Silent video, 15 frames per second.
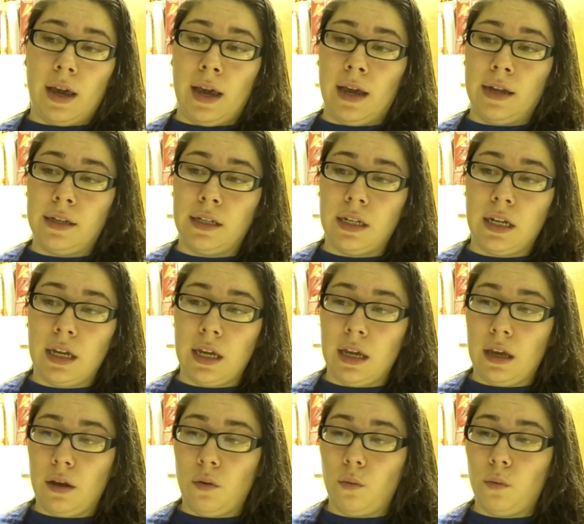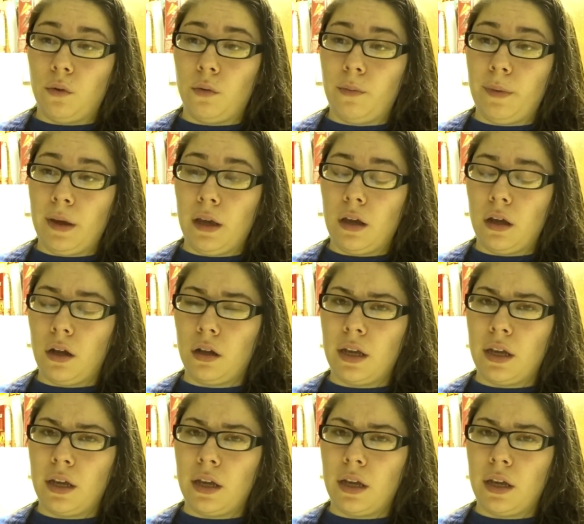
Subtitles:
and he will be